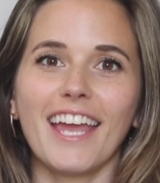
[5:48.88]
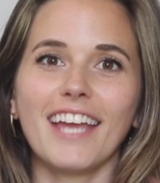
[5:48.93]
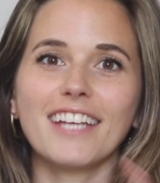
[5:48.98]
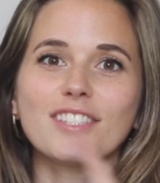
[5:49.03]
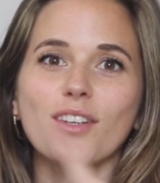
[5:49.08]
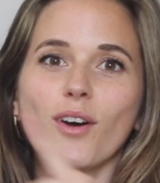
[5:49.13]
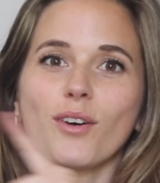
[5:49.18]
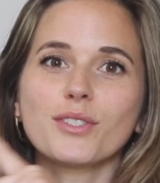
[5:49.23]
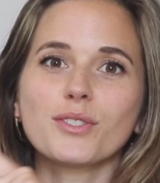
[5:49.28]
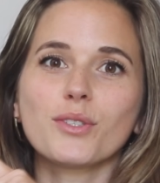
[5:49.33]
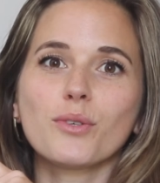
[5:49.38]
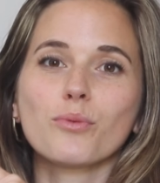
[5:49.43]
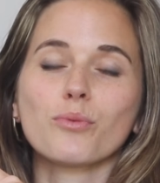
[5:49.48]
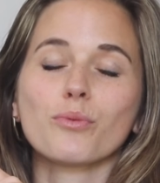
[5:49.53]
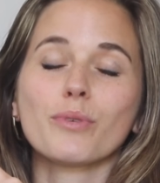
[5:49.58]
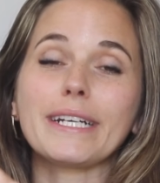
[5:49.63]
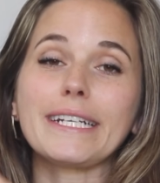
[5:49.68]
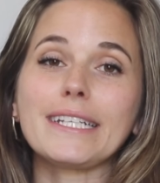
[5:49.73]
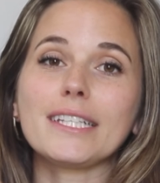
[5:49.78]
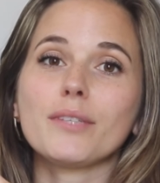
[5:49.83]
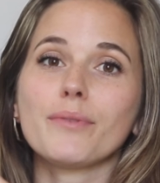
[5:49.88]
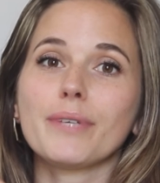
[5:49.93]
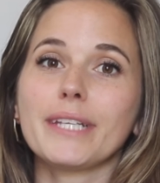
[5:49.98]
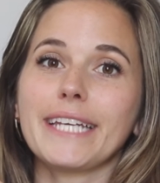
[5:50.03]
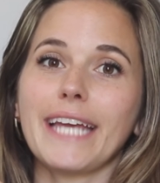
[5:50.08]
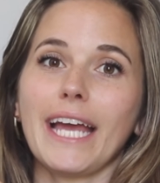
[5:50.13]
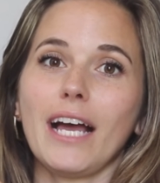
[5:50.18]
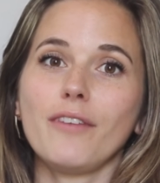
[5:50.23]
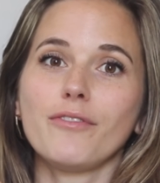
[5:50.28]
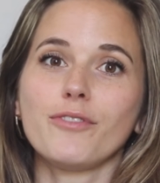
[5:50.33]
It's also really,
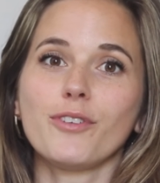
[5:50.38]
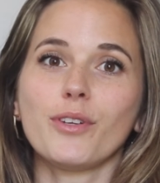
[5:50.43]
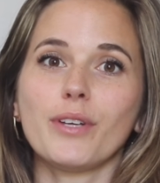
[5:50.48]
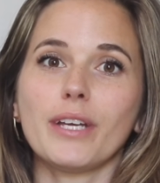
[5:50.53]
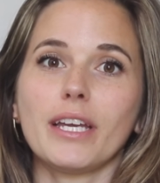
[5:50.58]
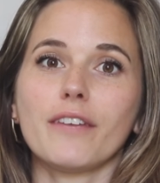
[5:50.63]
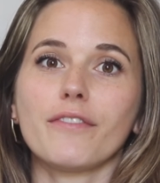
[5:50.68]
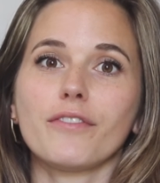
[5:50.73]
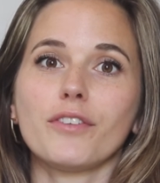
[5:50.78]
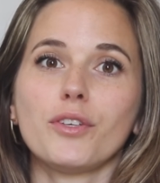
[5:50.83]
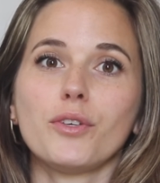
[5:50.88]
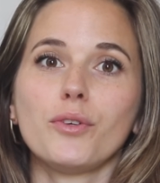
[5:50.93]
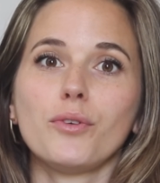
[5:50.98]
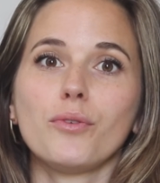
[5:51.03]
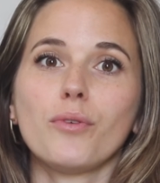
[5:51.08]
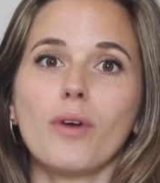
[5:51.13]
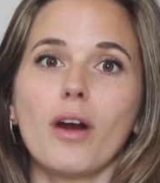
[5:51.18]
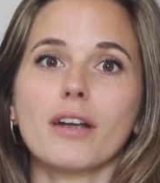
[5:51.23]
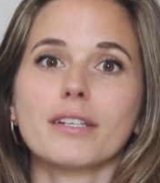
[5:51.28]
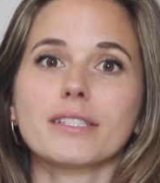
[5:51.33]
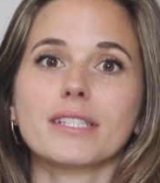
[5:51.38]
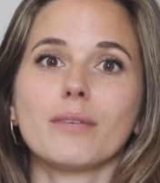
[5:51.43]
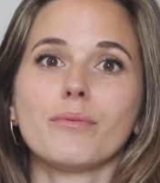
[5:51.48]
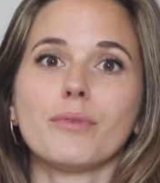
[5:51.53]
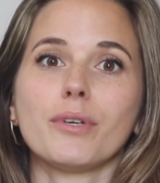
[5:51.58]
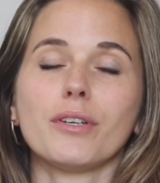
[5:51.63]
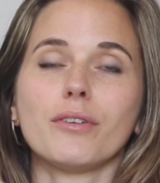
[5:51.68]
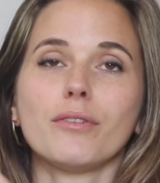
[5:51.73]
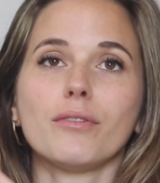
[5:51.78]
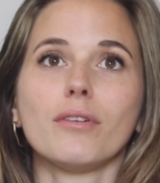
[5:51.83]
really helpful if you are
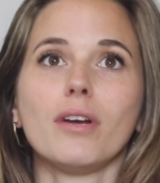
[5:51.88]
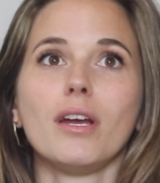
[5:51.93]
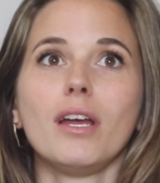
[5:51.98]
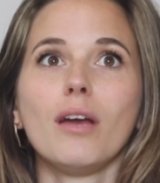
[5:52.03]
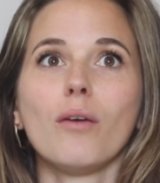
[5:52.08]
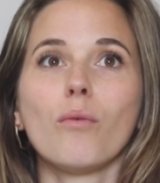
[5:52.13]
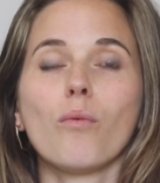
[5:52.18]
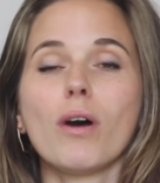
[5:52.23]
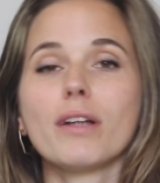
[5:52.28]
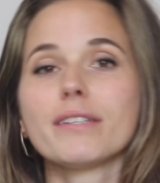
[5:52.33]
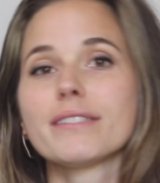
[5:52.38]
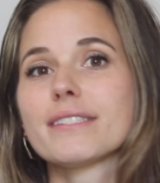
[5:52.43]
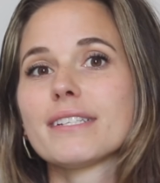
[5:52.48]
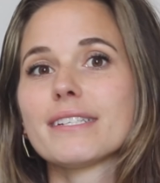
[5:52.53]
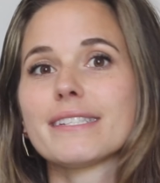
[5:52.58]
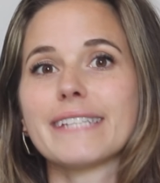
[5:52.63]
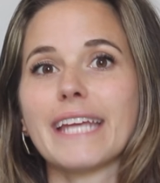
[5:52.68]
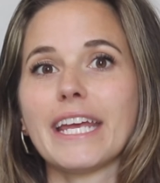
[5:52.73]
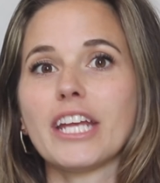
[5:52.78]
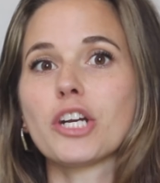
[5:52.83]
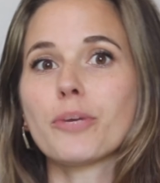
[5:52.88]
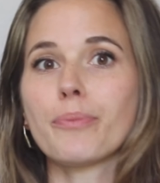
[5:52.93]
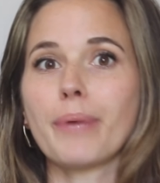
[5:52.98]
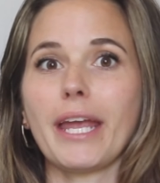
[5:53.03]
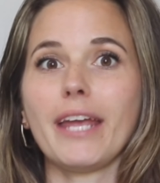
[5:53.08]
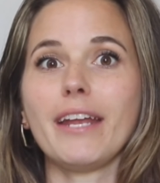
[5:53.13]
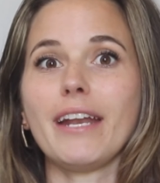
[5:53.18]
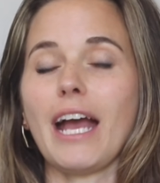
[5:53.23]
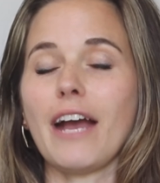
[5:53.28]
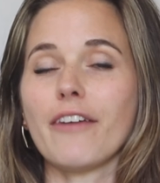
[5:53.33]
someone who wants to stain or
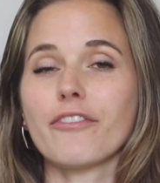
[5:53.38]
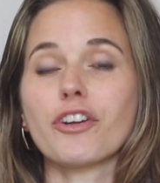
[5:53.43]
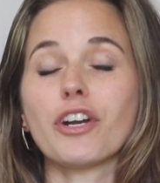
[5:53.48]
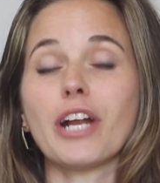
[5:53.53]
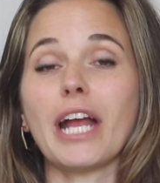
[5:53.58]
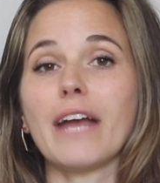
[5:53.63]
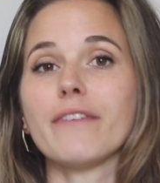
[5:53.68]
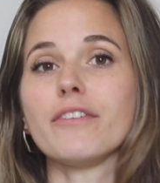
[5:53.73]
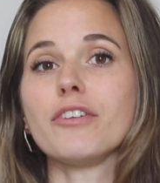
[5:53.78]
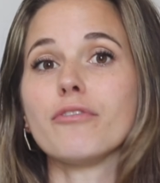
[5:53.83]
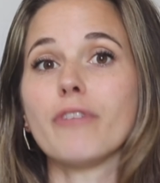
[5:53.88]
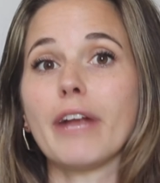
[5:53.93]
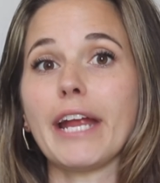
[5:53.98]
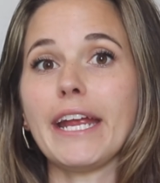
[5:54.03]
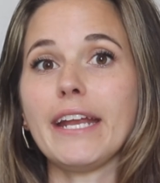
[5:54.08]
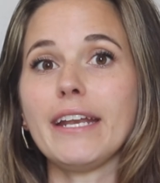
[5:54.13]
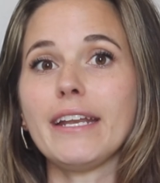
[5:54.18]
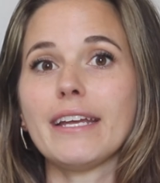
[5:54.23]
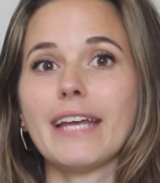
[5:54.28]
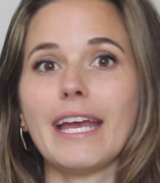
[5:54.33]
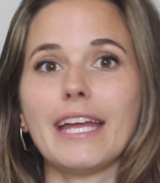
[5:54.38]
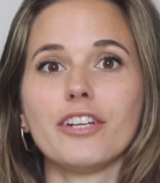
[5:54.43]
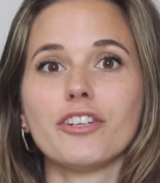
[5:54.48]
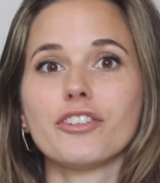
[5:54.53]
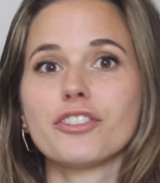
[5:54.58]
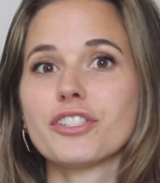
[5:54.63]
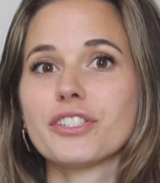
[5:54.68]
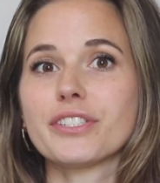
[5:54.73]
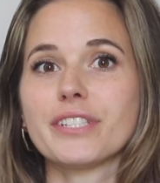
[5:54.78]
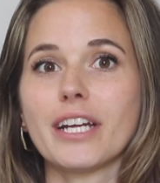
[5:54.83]
paint after a heavy rain and
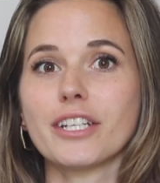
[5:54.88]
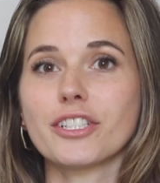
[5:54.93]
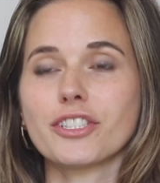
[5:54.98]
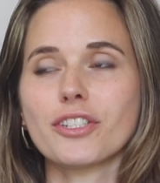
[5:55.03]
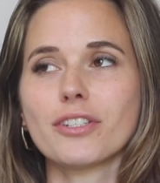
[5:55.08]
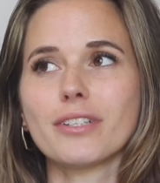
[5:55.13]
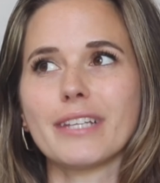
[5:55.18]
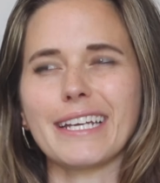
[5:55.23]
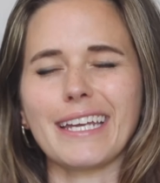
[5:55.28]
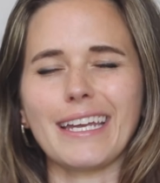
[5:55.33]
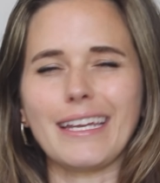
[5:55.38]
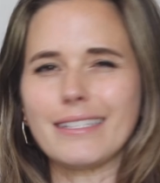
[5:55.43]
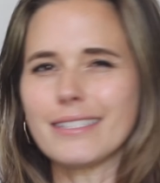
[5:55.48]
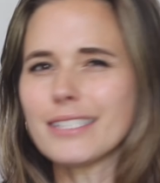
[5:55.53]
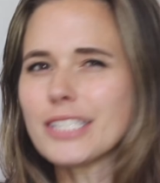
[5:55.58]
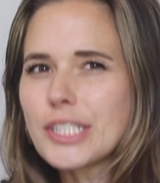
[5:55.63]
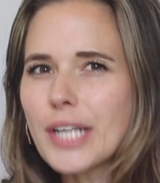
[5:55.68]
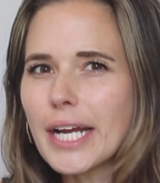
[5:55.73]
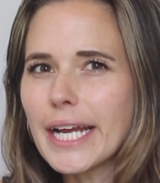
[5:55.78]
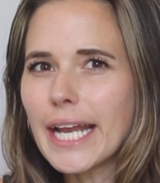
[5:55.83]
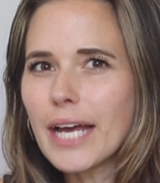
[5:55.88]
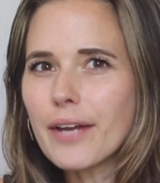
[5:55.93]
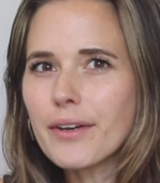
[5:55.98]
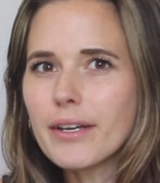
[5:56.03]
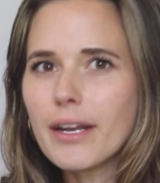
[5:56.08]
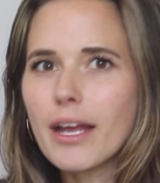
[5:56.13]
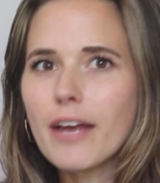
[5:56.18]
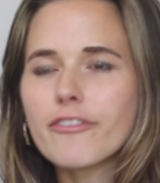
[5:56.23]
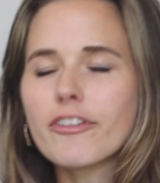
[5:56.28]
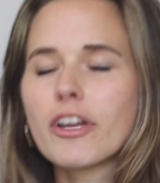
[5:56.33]
you're just not sure, like, is it dried out
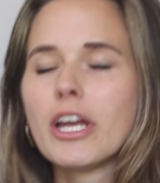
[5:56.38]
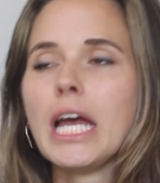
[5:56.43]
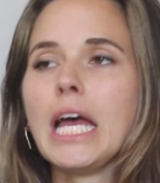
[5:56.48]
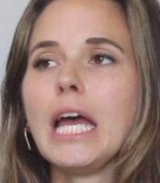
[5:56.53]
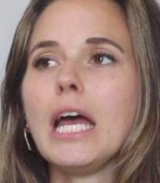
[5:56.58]
enough?